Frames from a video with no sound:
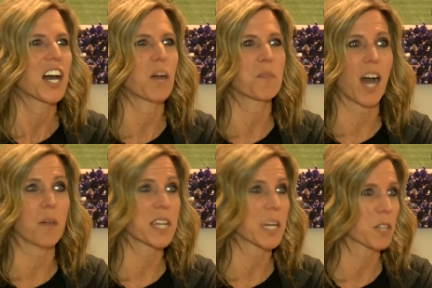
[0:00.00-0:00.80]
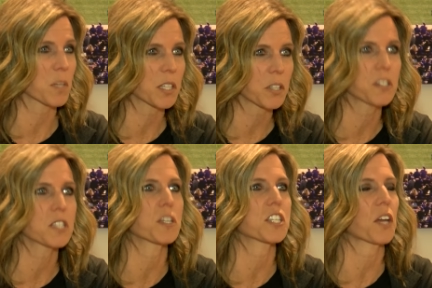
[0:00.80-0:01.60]
um, not being able to be close
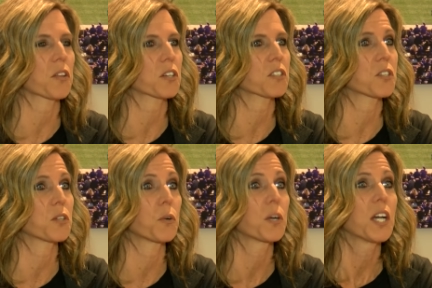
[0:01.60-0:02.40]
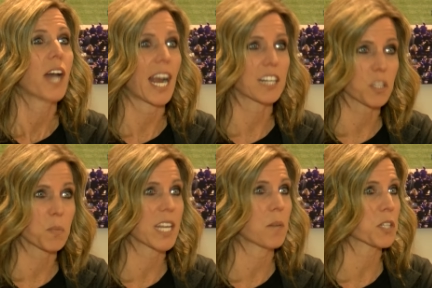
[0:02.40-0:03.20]
to each other, to actually
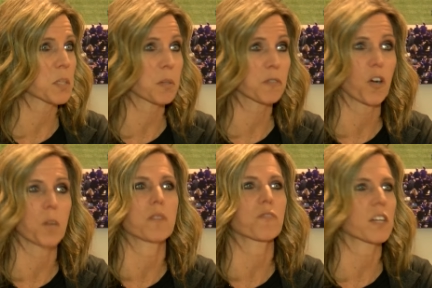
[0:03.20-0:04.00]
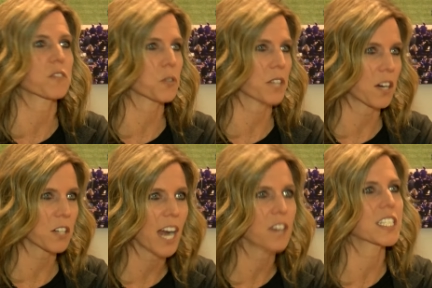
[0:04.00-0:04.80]
being able to perform in front of sold out
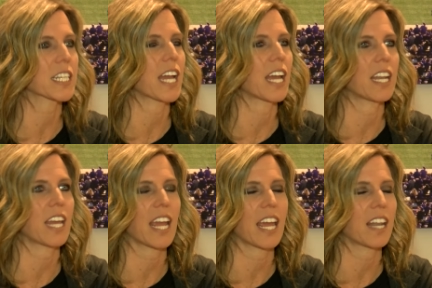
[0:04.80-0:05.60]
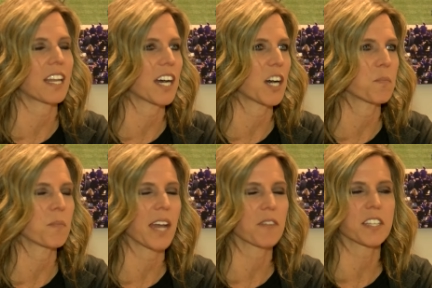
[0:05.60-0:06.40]
crowds again. And um,
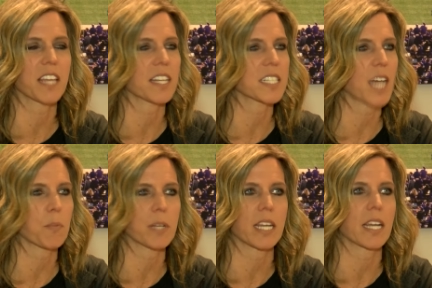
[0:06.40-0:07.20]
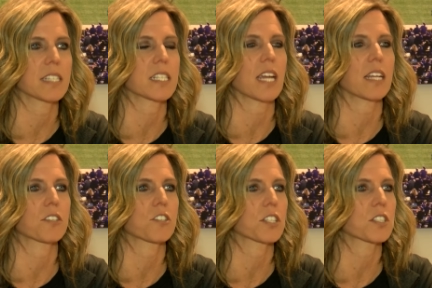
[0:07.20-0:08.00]
everything that's happening at K State is
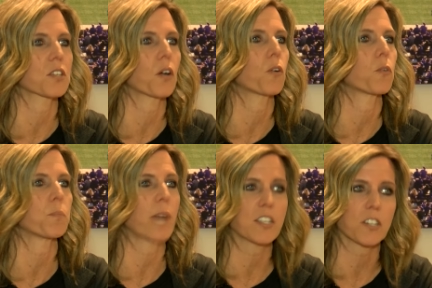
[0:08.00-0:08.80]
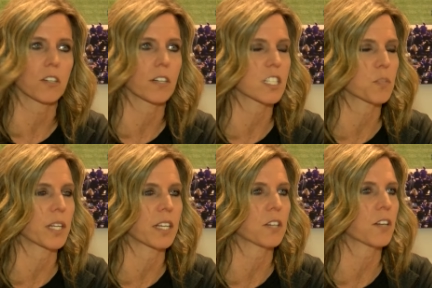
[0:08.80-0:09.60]
just so magical. It's been
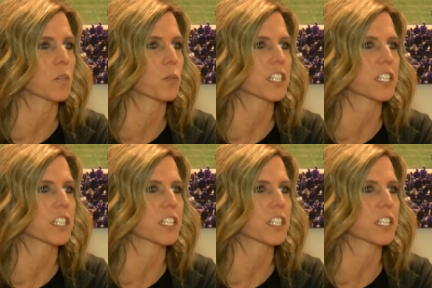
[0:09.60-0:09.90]
an incredible